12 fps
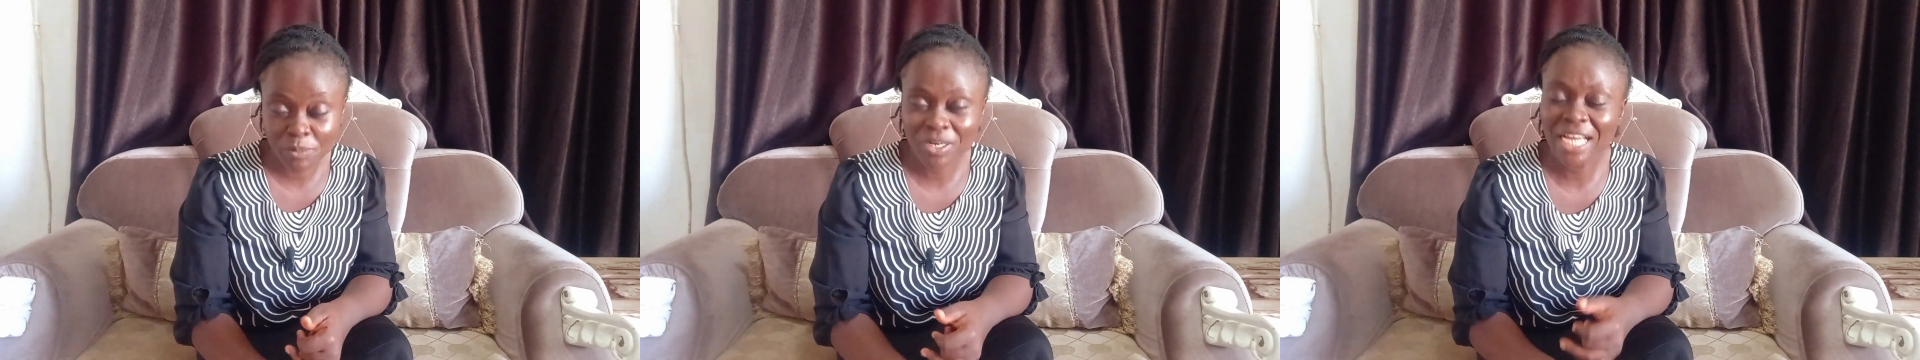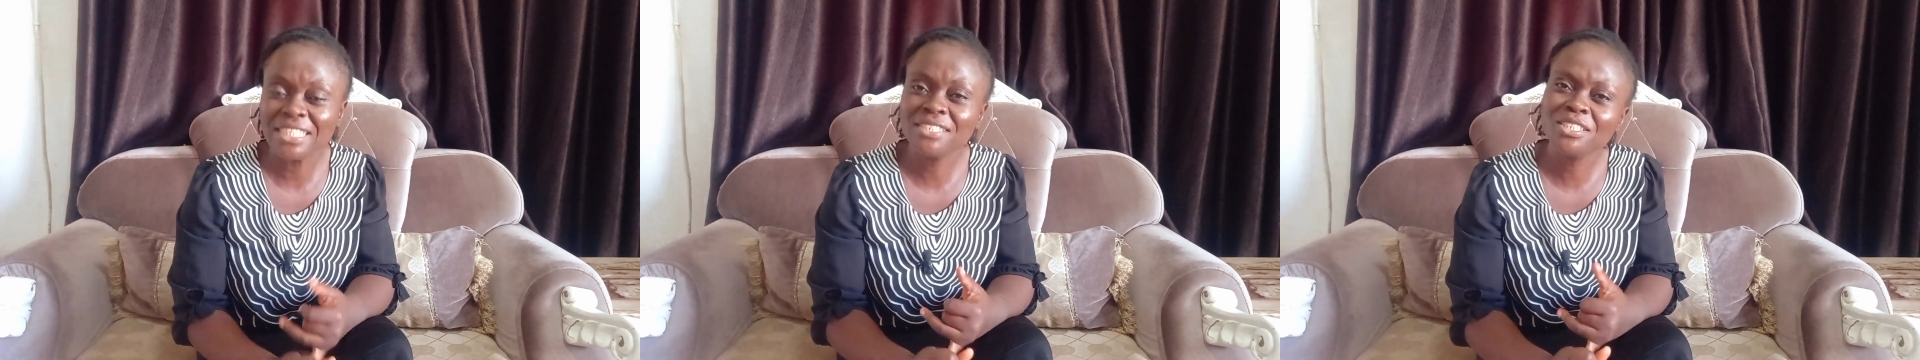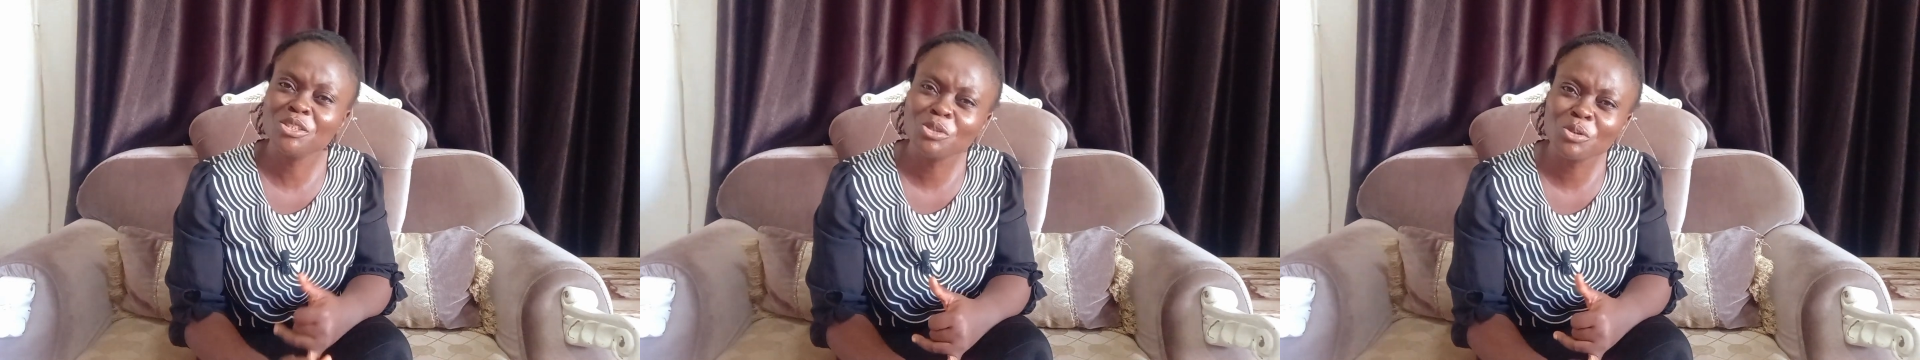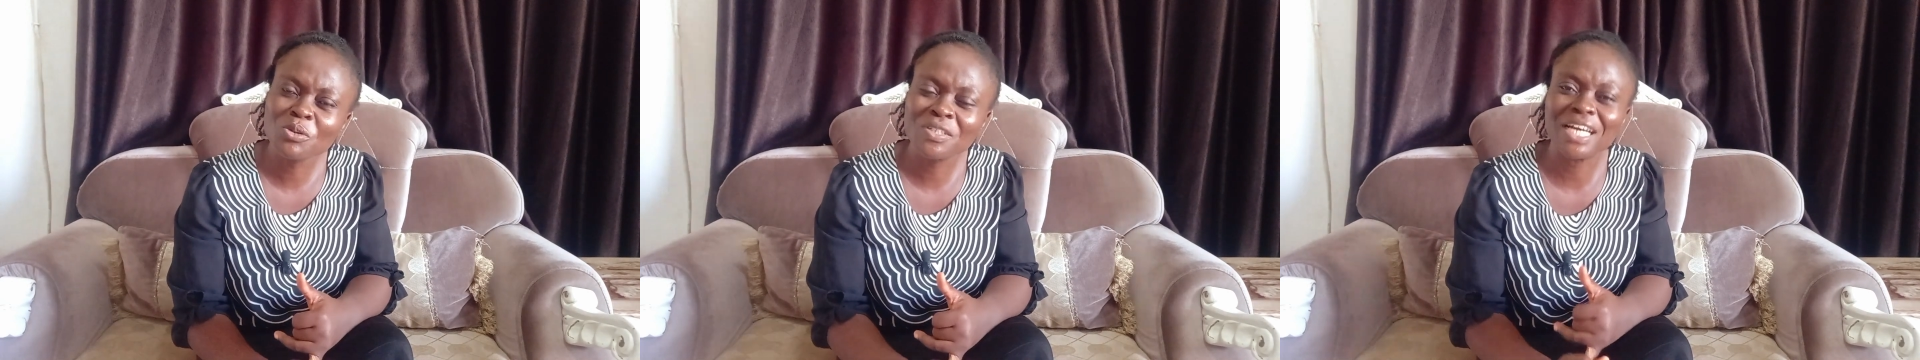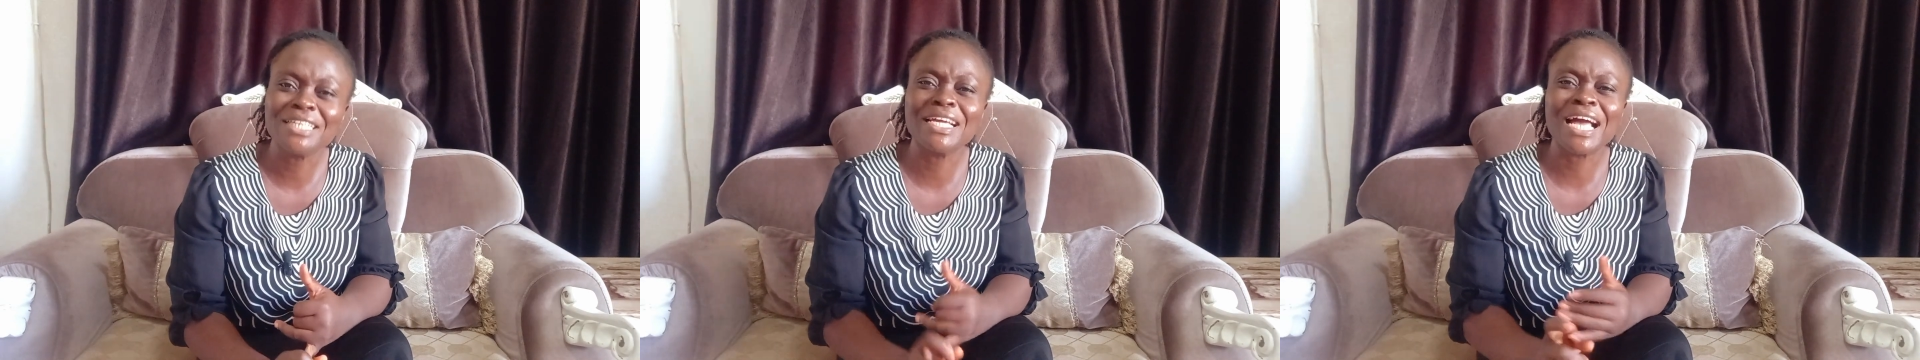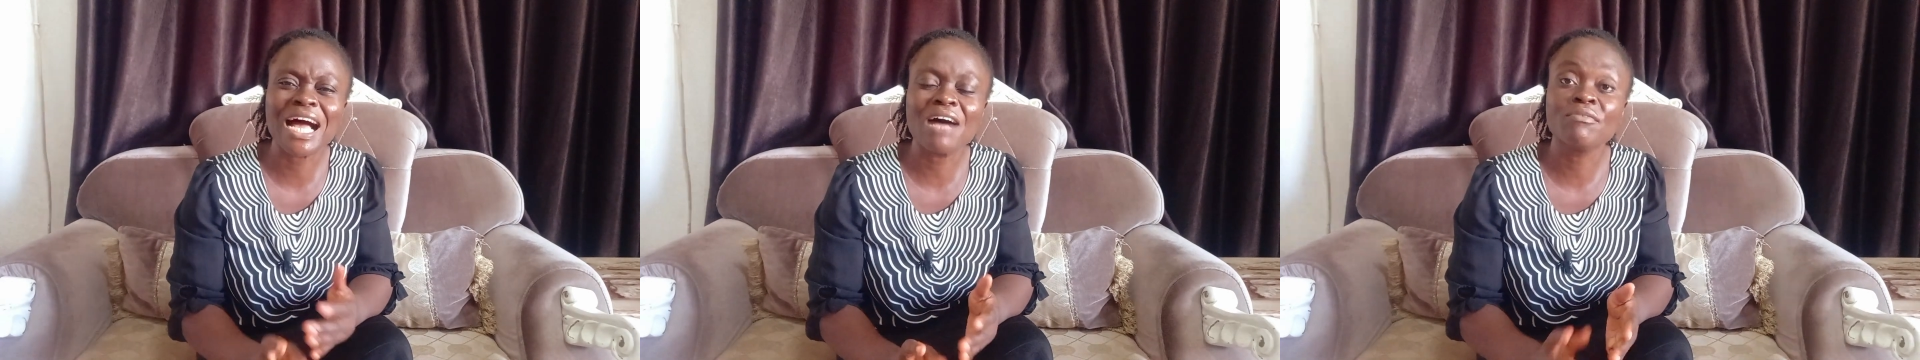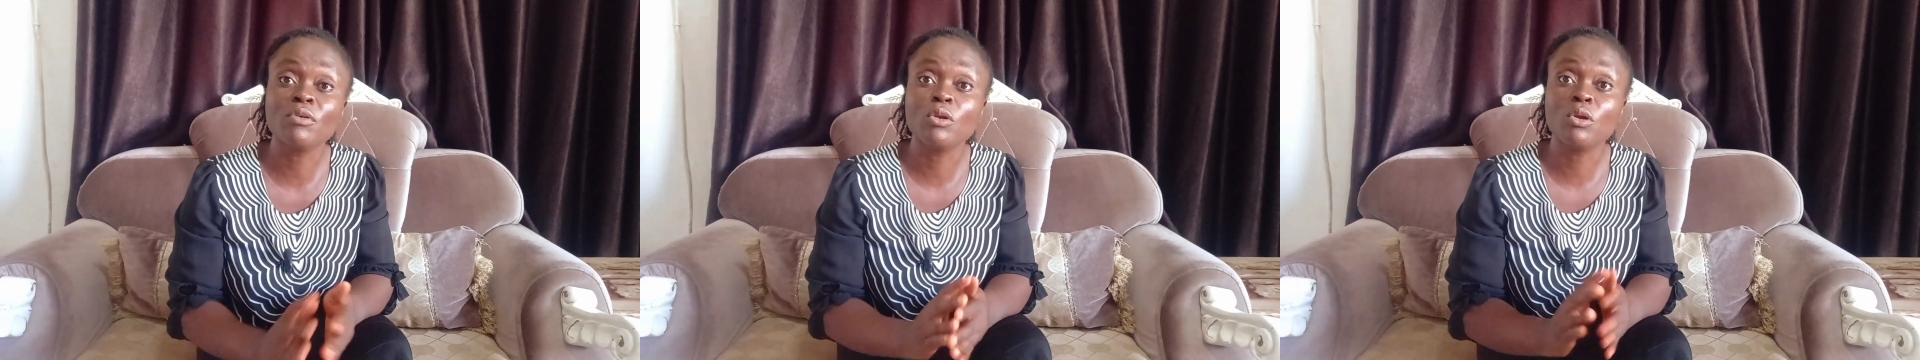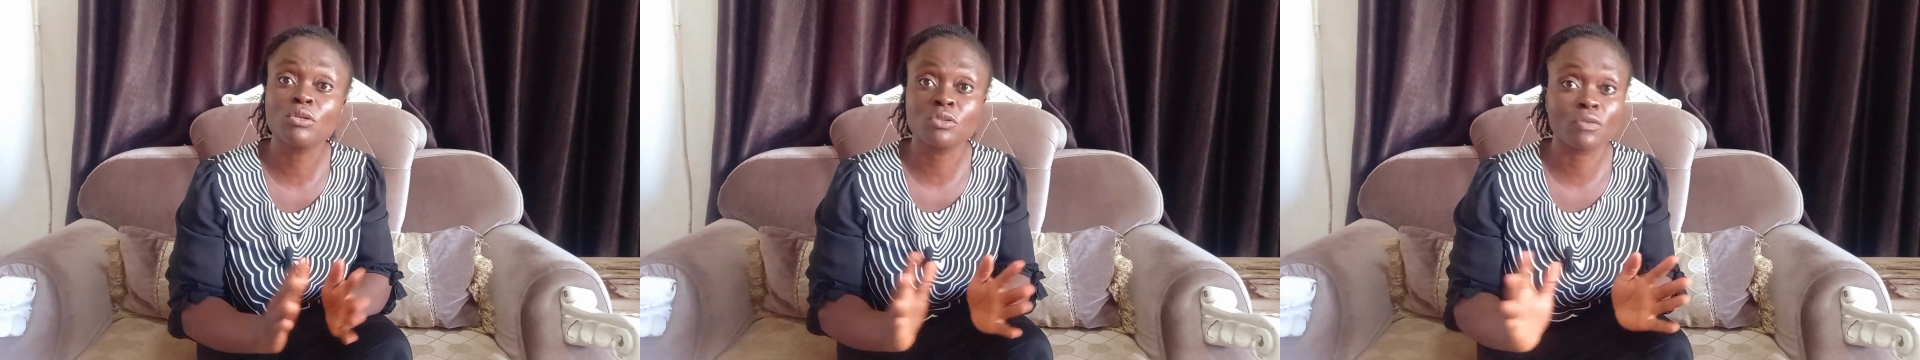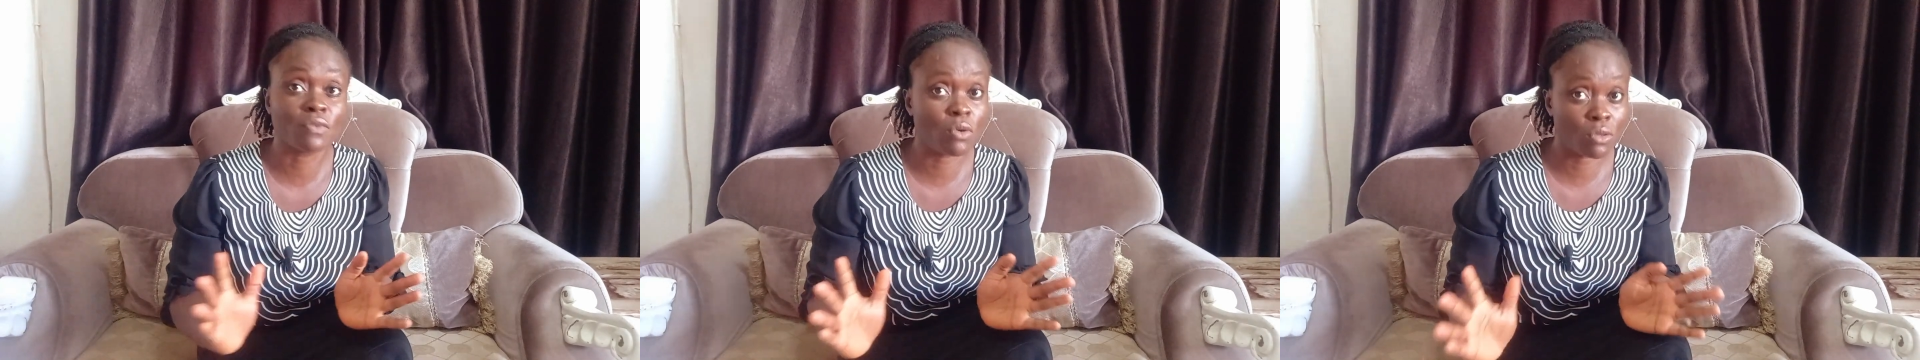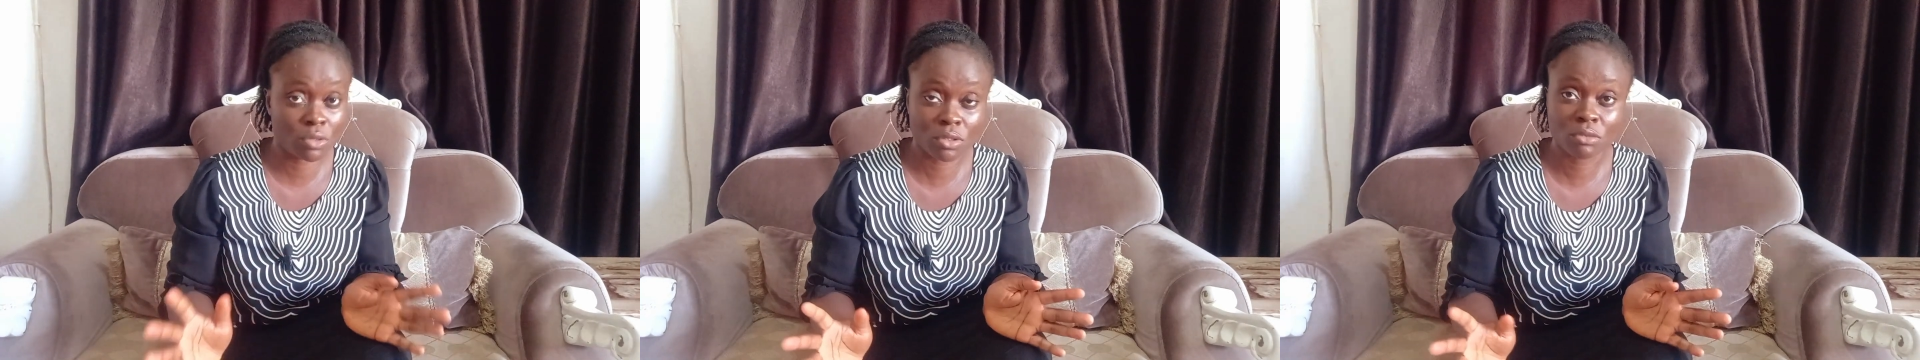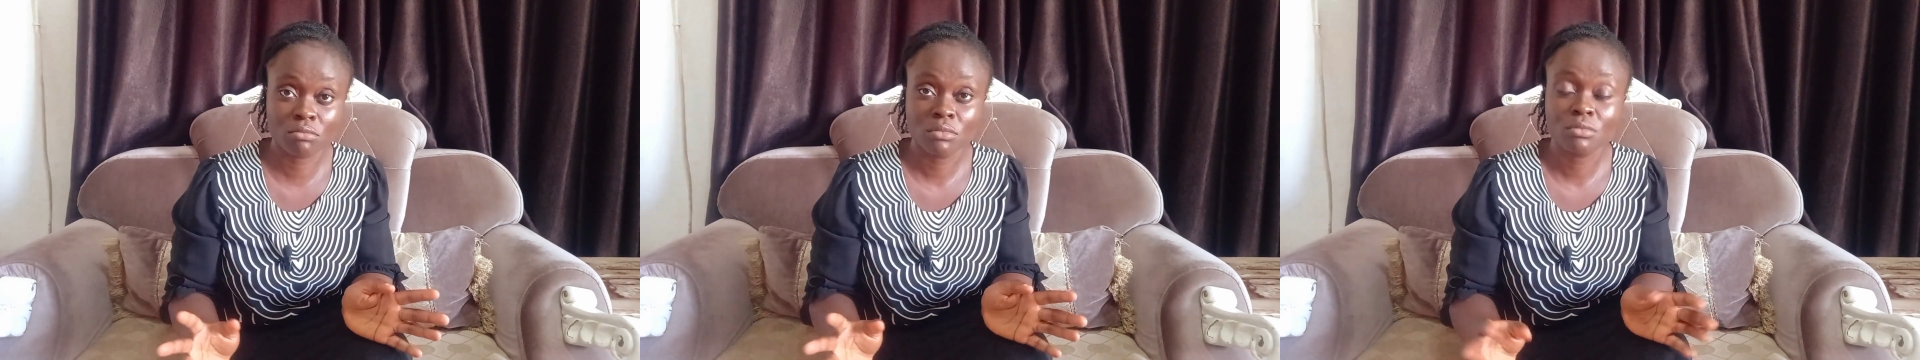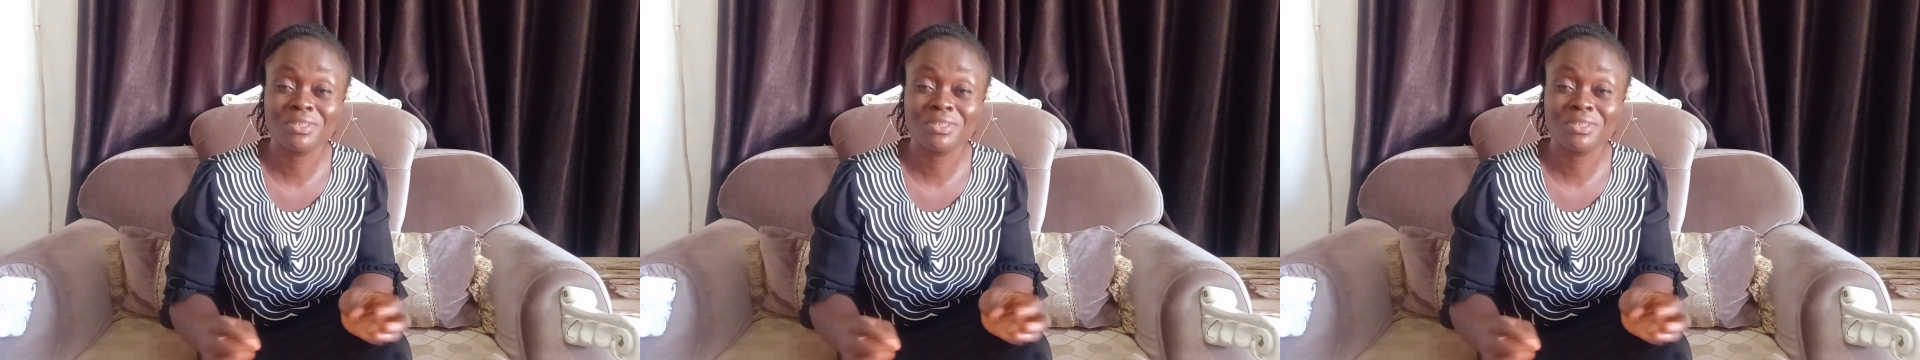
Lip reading: but I didn't know that they have lots of gods.